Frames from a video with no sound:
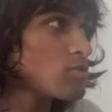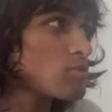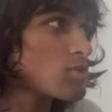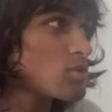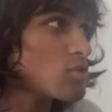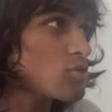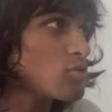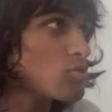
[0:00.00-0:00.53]

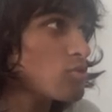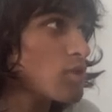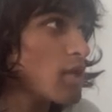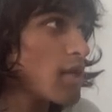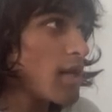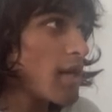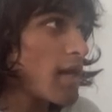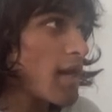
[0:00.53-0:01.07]
to
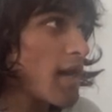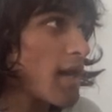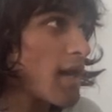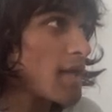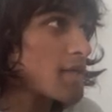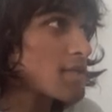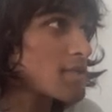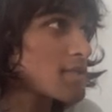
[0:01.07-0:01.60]

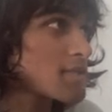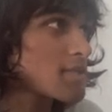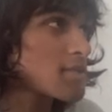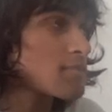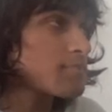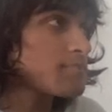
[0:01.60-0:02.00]
hex